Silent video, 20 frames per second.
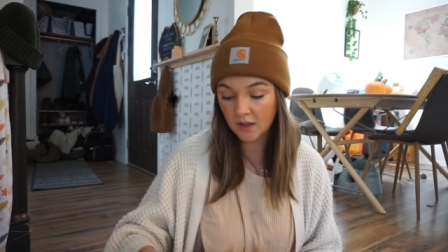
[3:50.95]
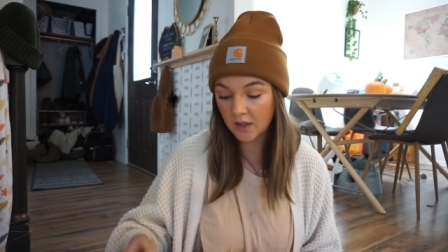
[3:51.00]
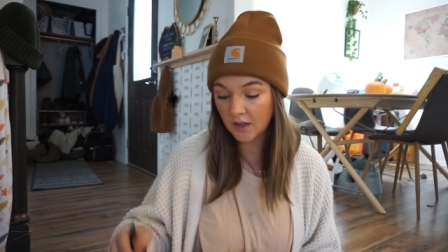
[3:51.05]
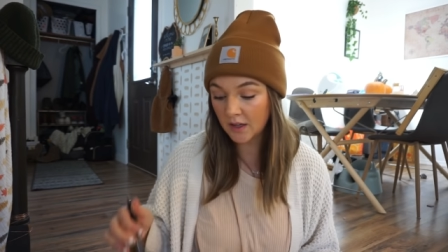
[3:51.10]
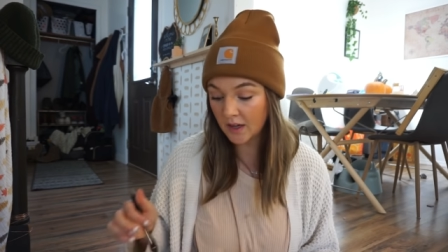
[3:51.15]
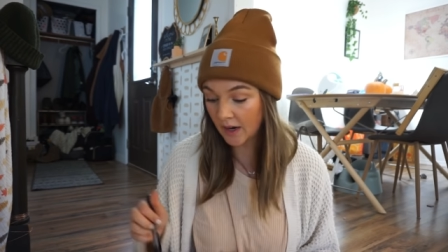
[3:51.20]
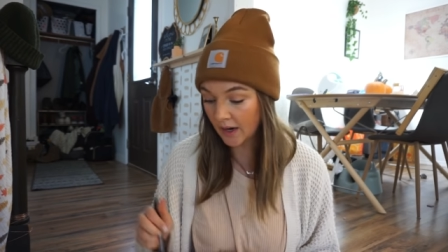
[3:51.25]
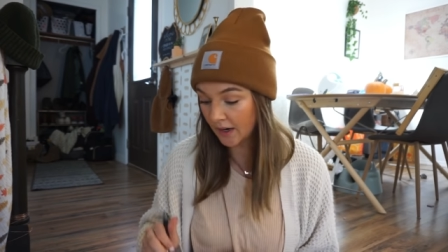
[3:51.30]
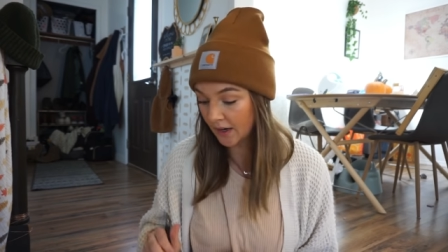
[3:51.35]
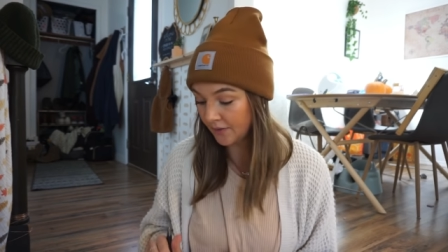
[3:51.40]

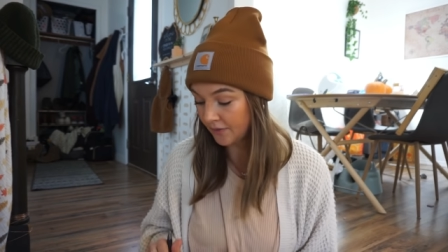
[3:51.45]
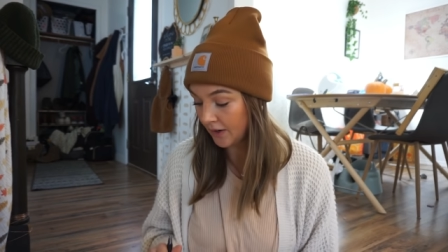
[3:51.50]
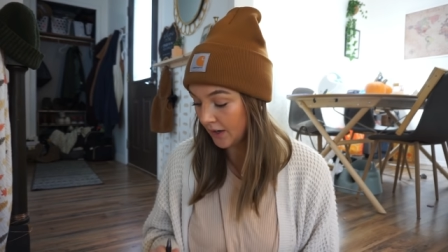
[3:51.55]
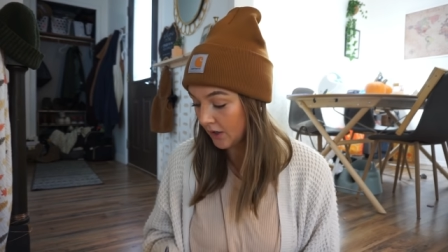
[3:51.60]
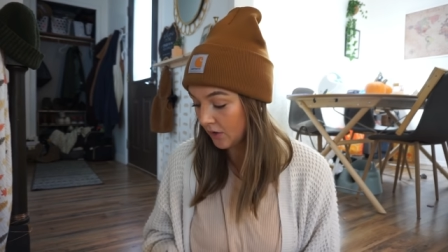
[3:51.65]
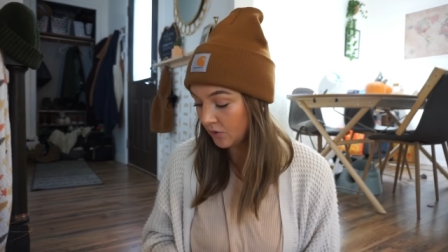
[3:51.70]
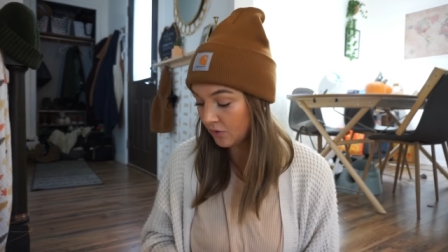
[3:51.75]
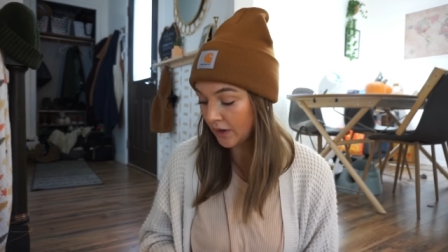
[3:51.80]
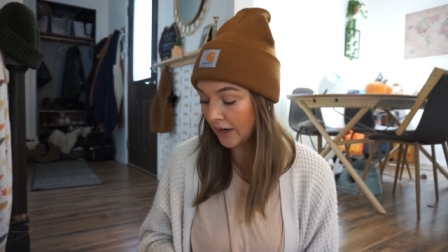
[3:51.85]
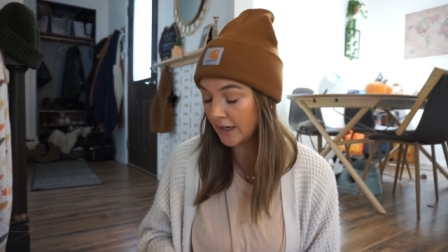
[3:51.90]
yeah, if I
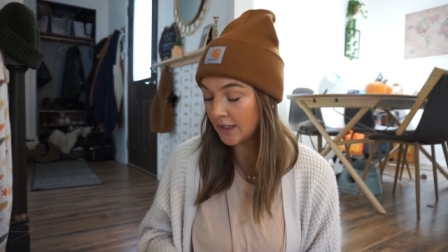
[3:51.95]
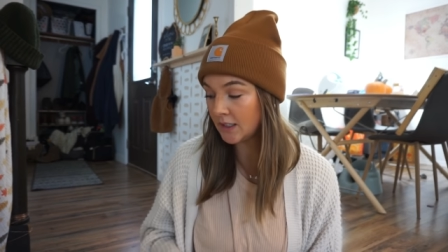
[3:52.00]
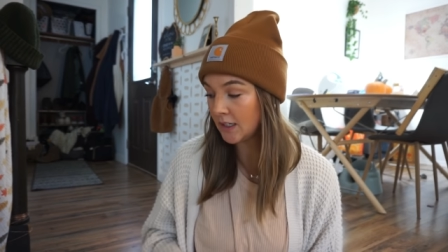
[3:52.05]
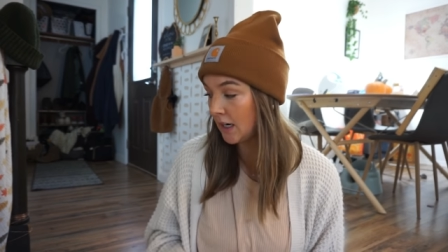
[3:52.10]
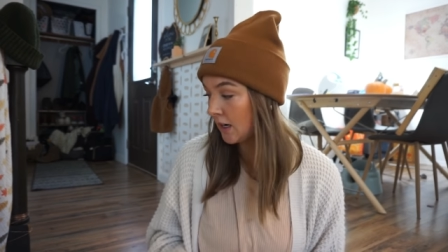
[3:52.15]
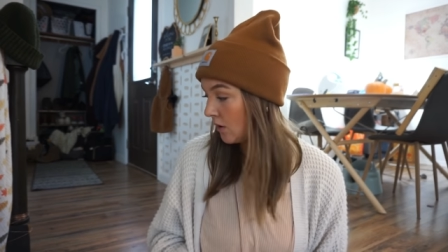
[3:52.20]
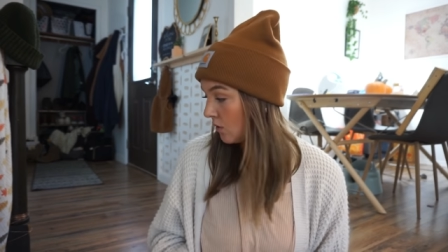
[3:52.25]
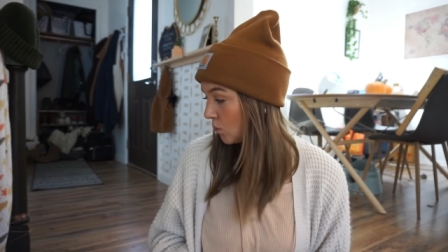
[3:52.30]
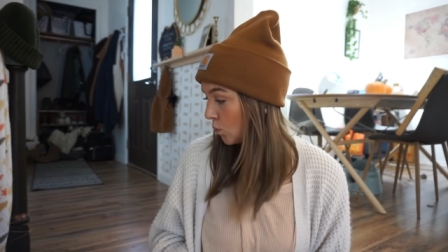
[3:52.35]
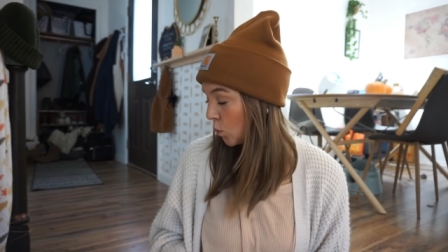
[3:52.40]
don't write
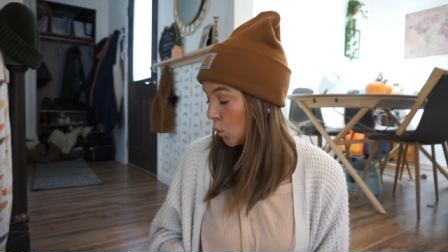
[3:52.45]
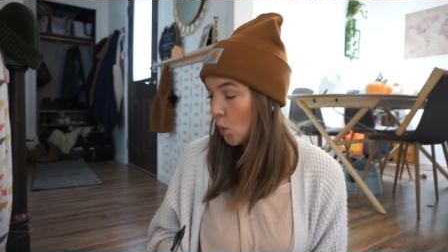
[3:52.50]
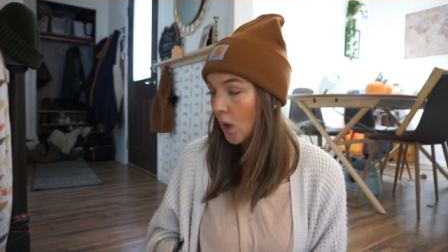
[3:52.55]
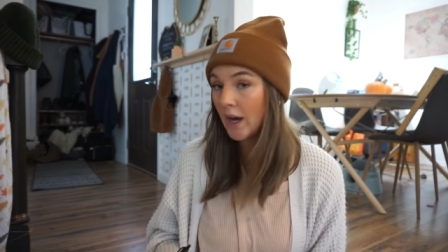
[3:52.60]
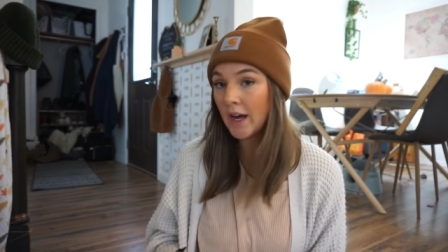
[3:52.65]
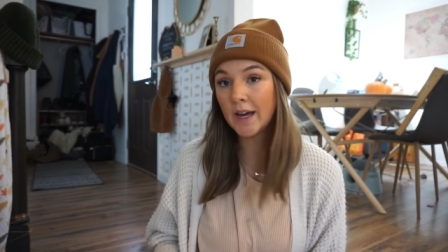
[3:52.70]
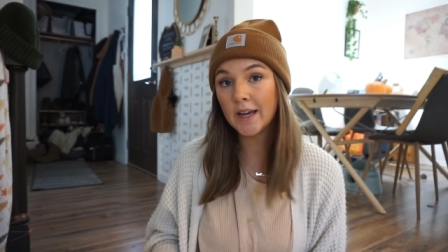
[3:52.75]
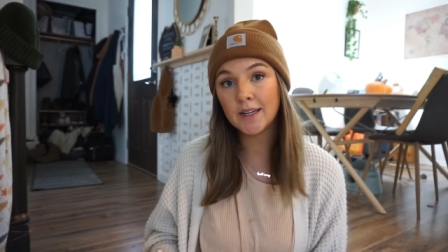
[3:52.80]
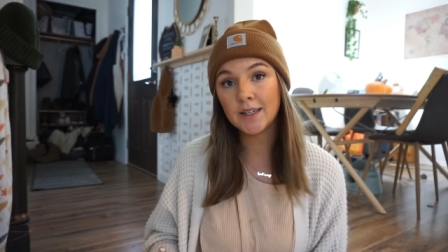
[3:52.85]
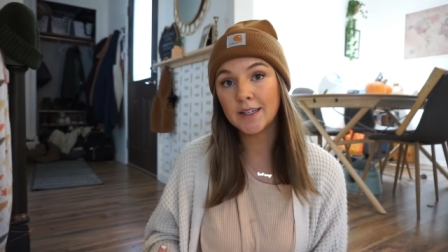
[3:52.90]
down
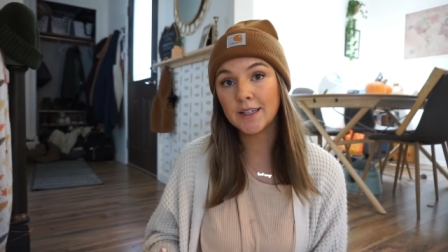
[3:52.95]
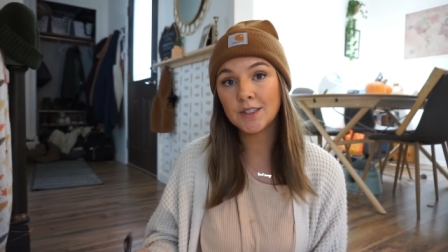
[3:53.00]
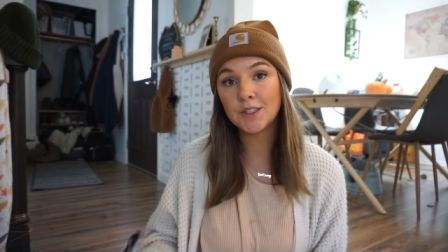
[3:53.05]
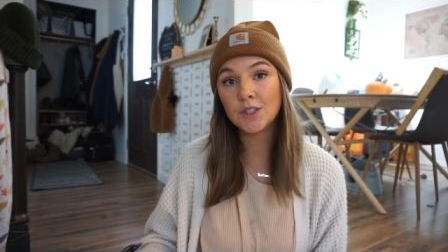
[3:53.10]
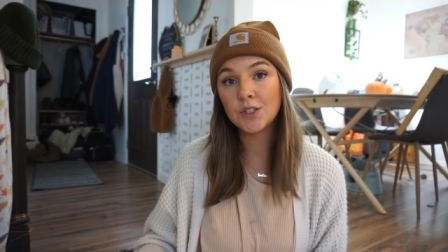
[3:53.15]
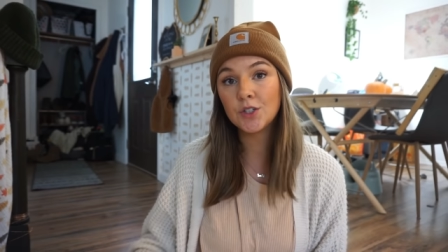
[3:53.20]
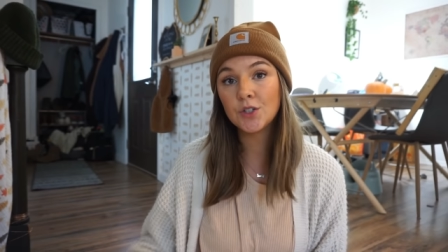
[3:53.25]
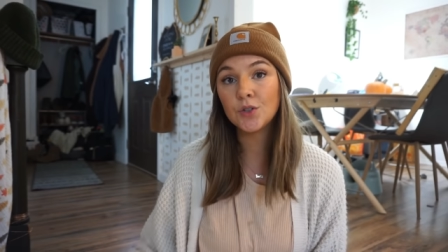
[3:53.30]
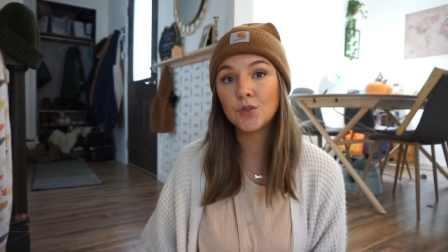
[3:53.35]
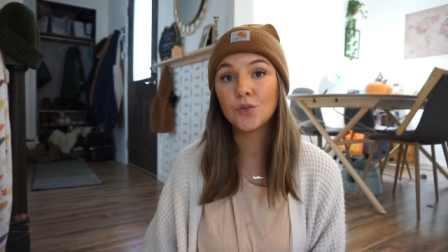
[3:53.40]
what I need
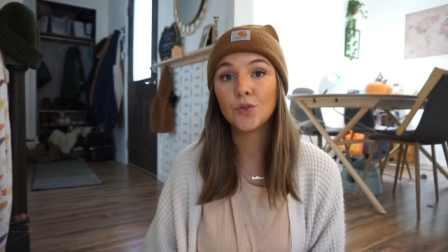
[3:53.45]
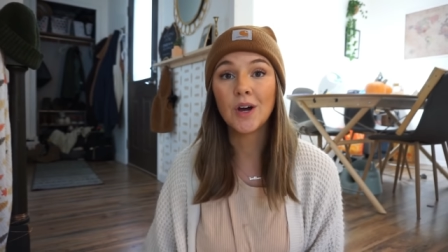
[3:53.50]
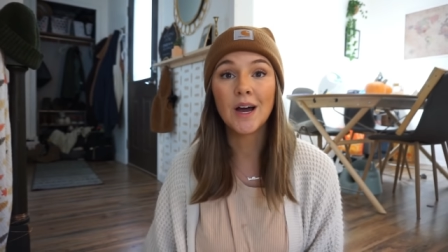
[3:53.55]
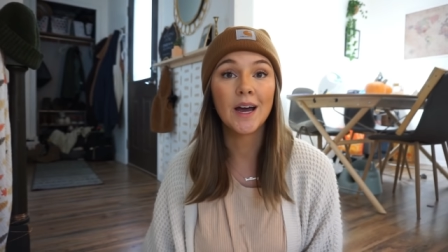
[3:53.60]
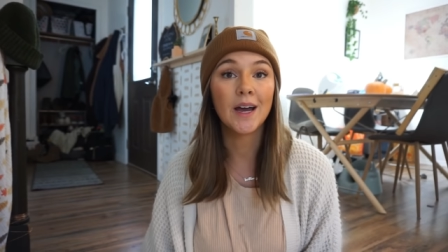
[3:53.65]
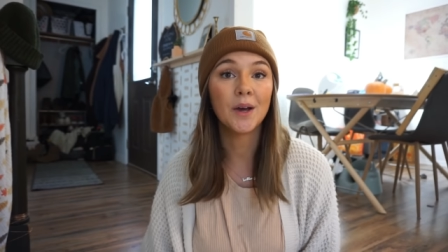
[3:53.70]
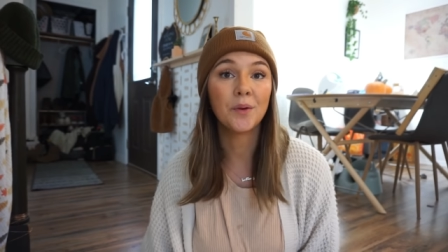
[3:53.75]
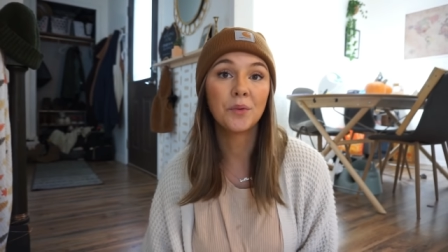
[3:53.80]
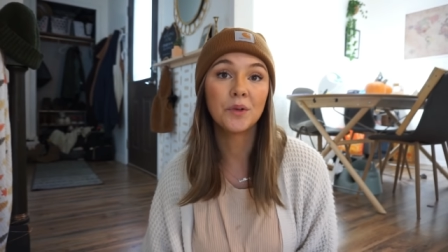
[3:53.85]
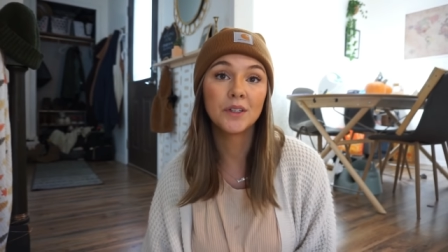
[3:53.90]
to do,
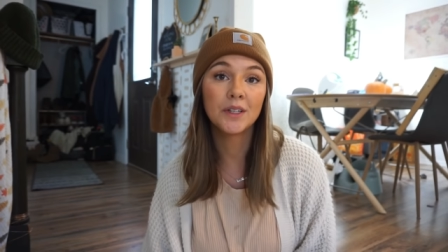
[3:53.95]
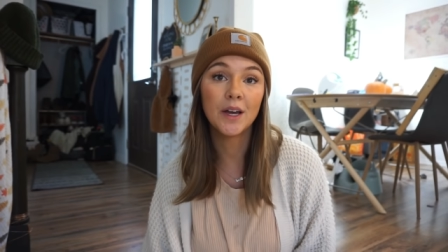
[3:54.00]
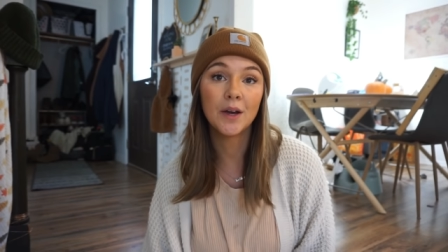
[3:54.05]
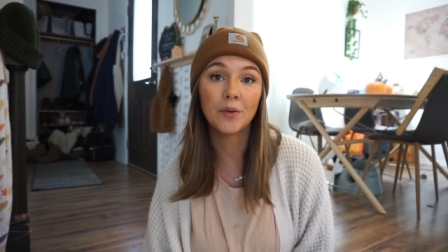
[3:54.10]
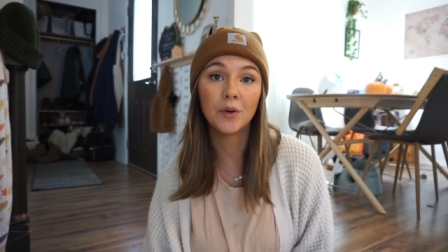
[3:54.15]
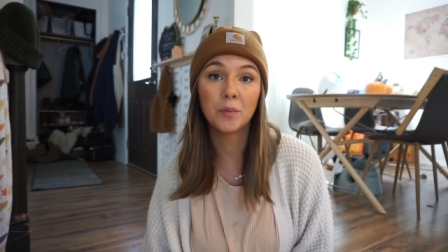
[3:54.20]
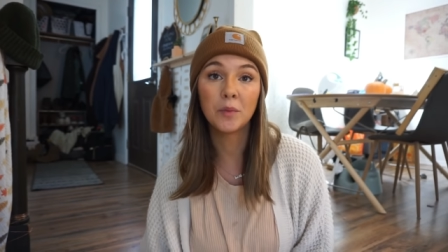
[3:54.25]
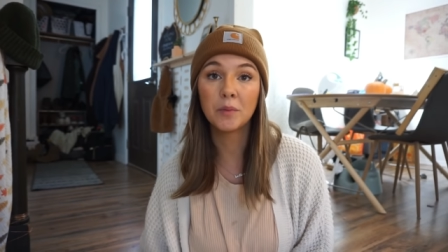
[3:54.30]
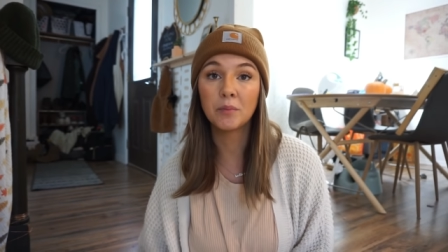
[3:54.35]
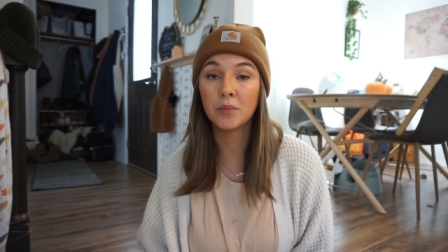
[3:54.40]
I will
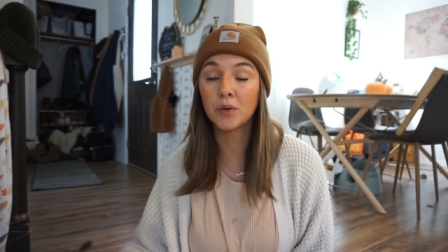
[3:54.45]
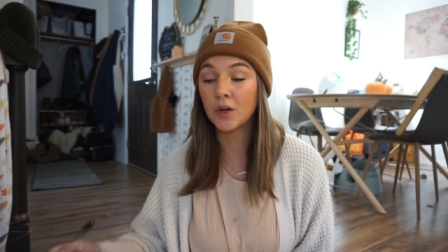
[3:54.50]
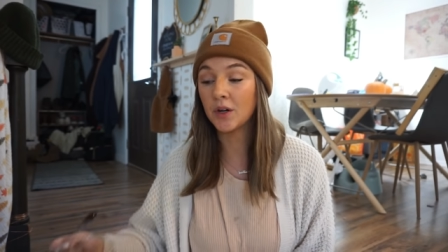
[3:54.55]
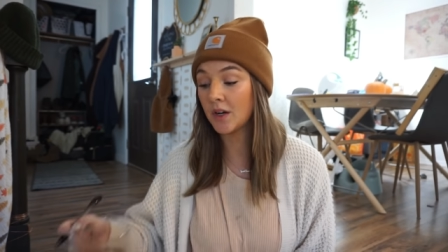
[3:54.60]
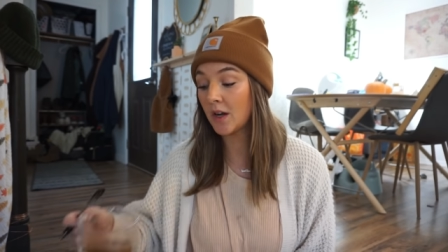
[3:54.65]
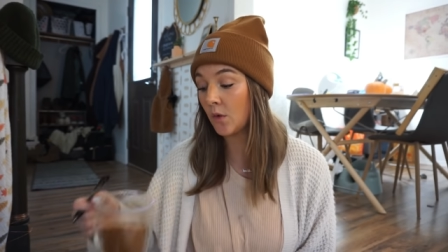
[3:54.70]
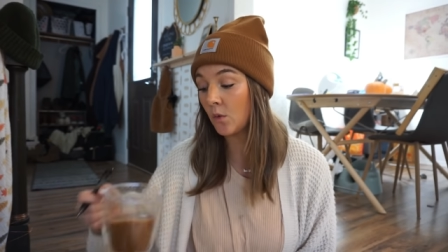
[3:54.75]
not remember and I